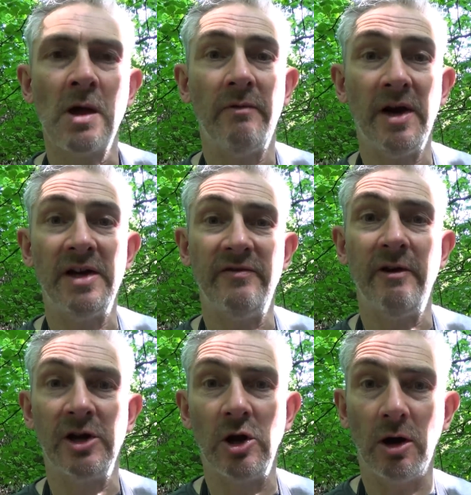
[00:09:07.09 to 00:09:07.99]
and that is
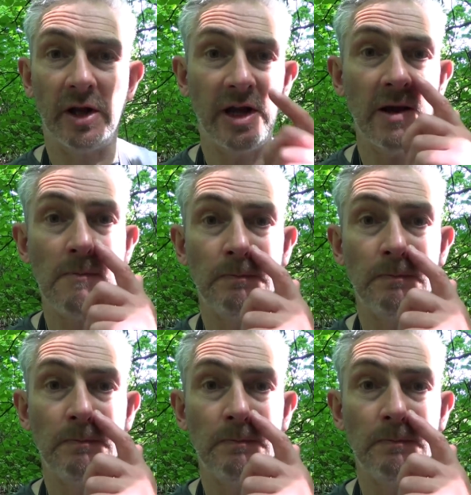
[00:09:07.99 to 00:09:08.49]
very garlicky.